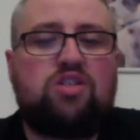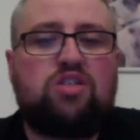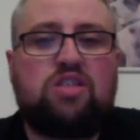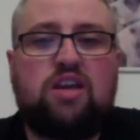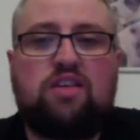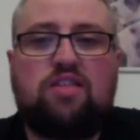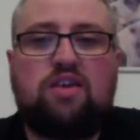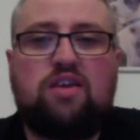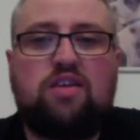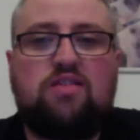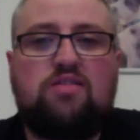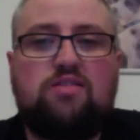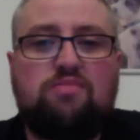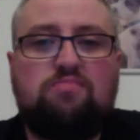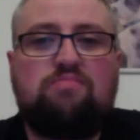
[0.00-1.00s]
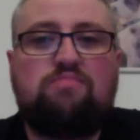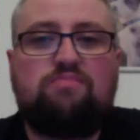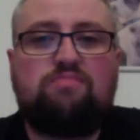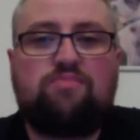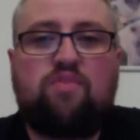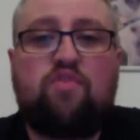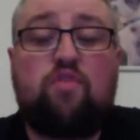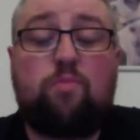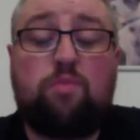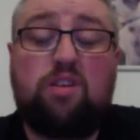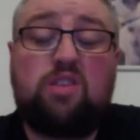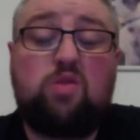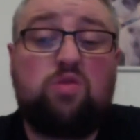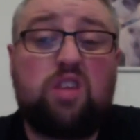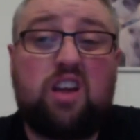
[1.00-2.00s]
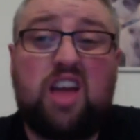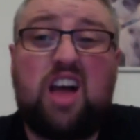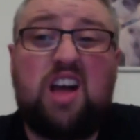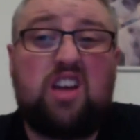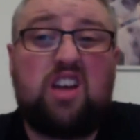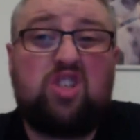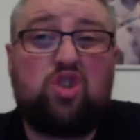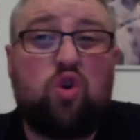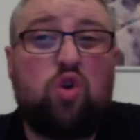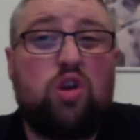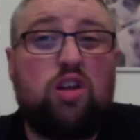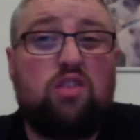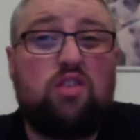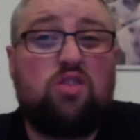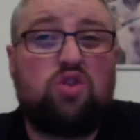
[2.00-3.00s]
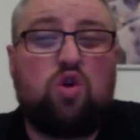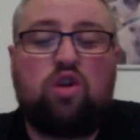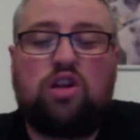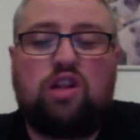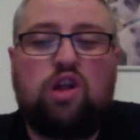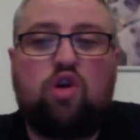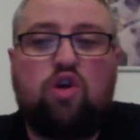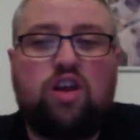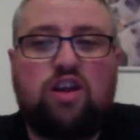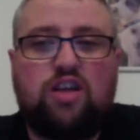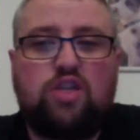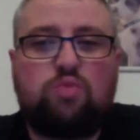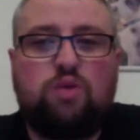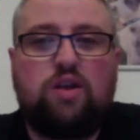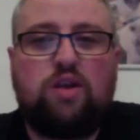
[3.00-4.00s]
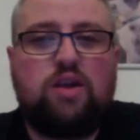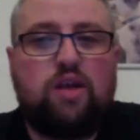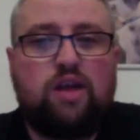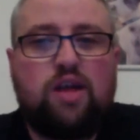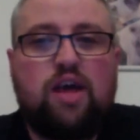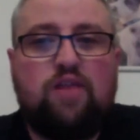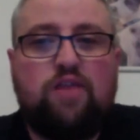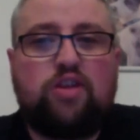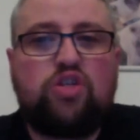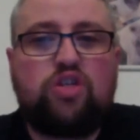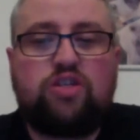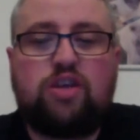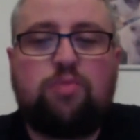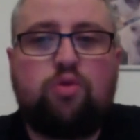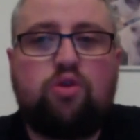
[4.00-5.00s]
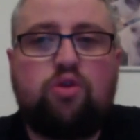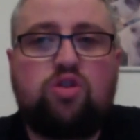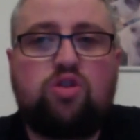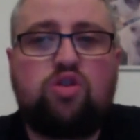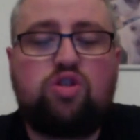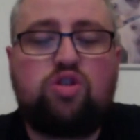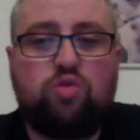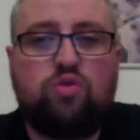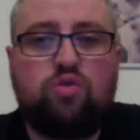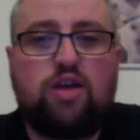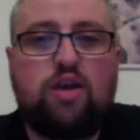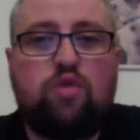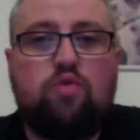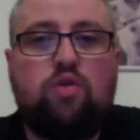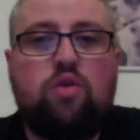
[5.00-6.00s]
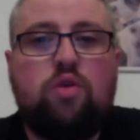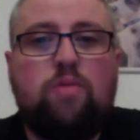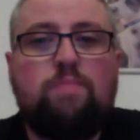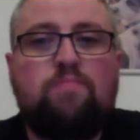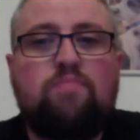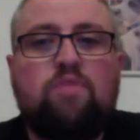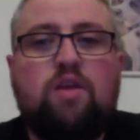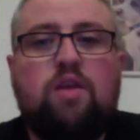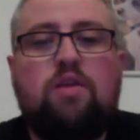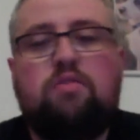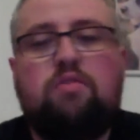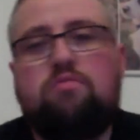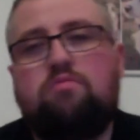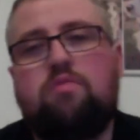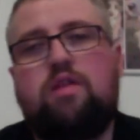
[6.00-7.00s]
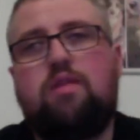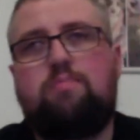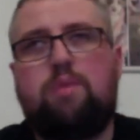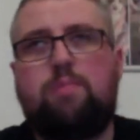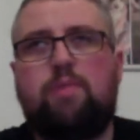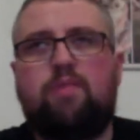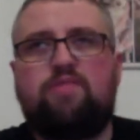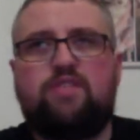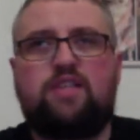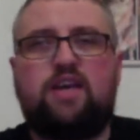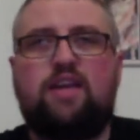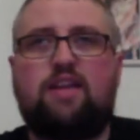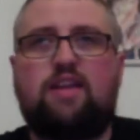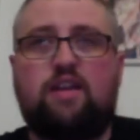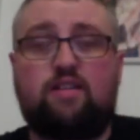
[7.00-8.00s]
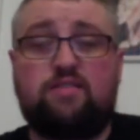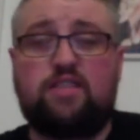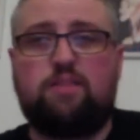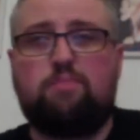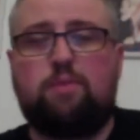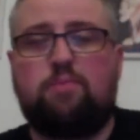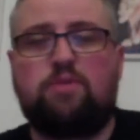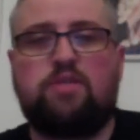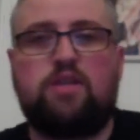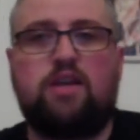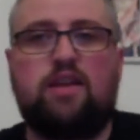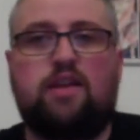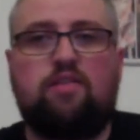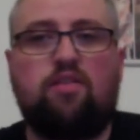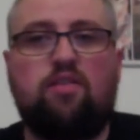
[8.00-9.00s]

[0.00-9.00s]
I just think that Fabricio is a solid lock in this one. Eventually, Tybura is going to slow down. People have said, I've seen people saying that